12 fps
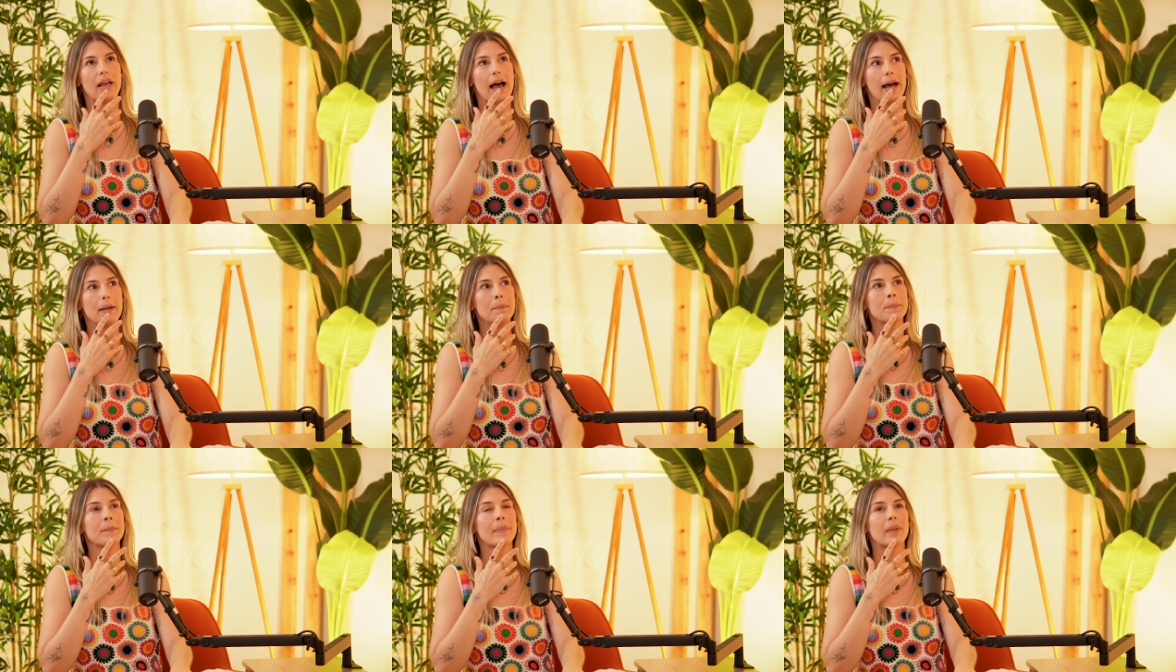of
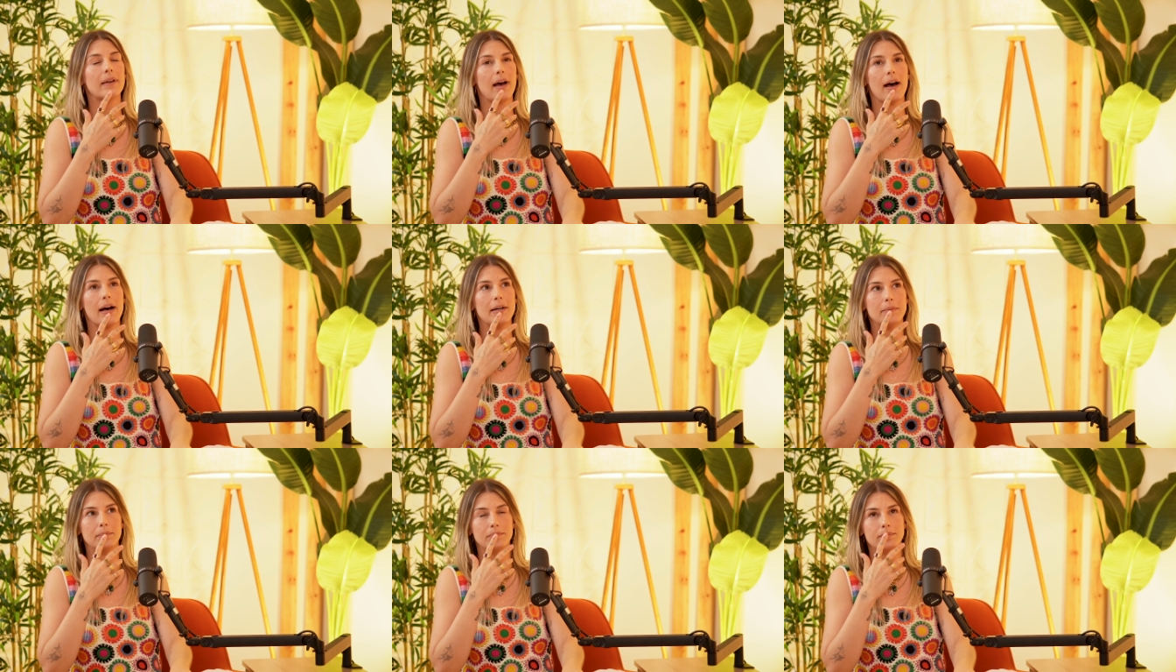that
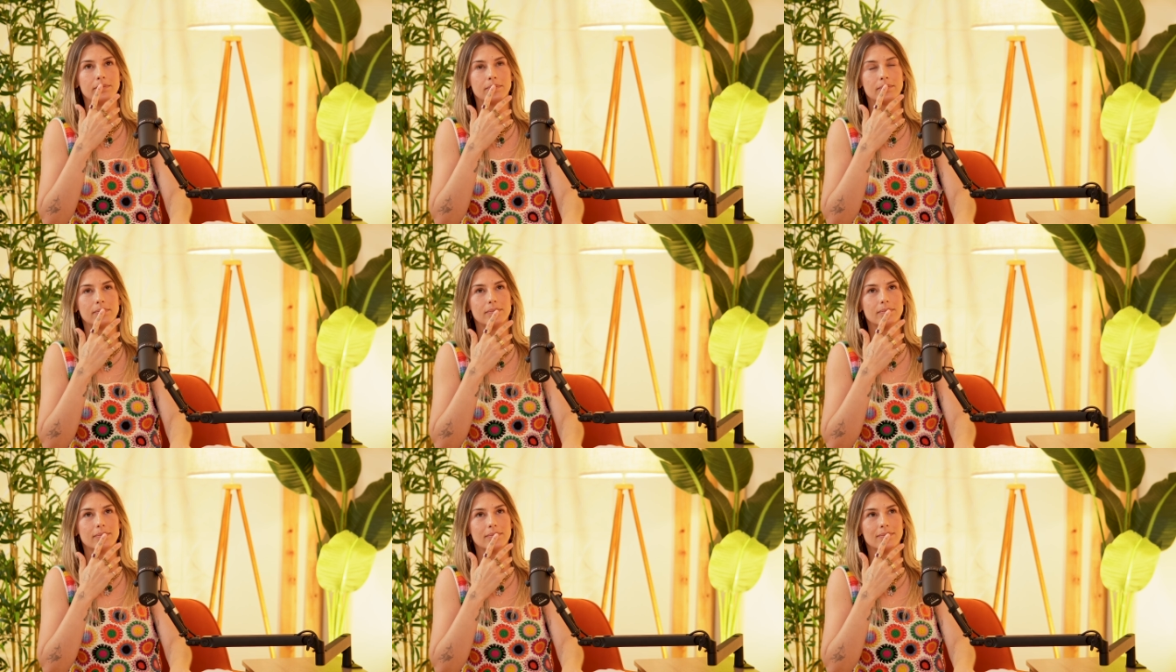um
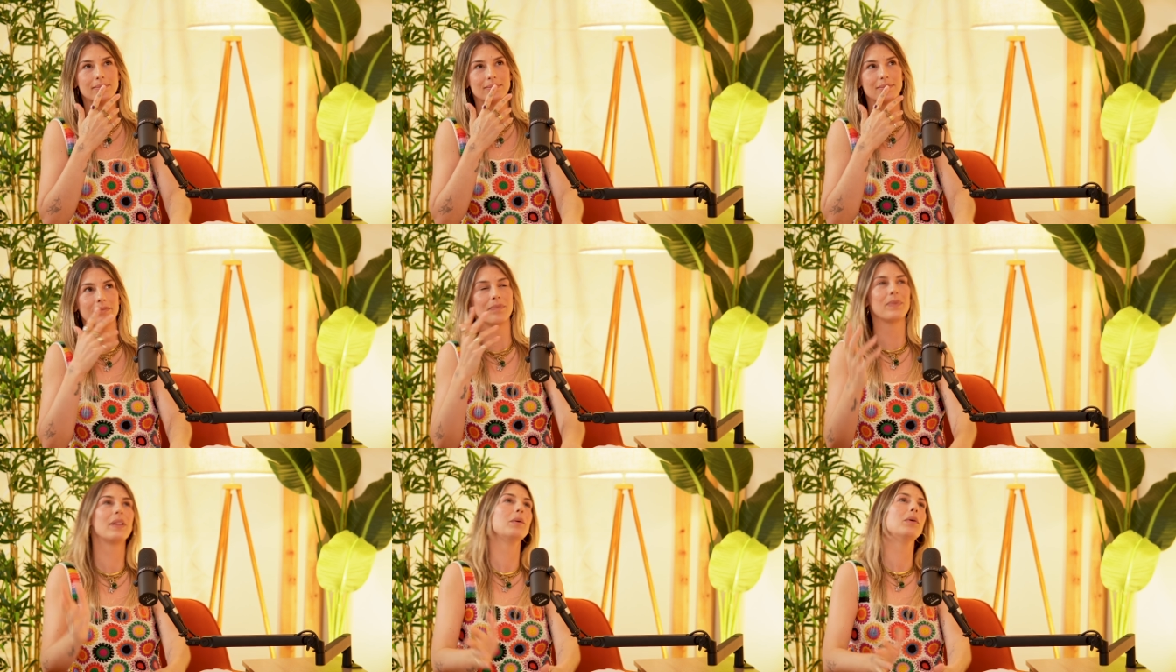
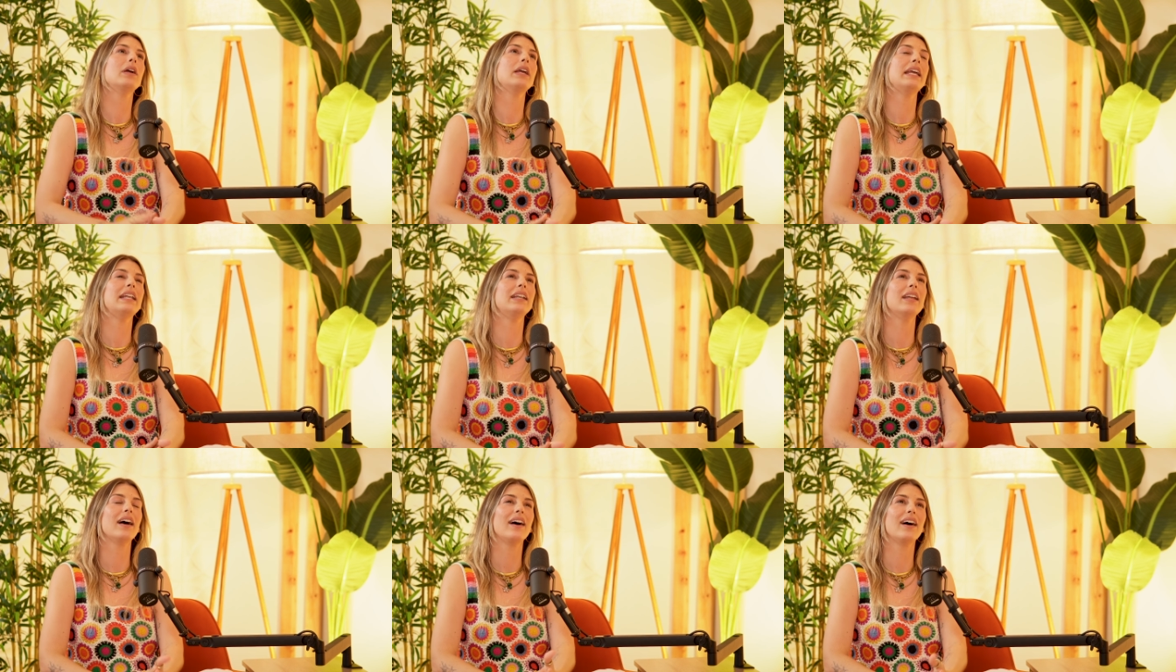mm, in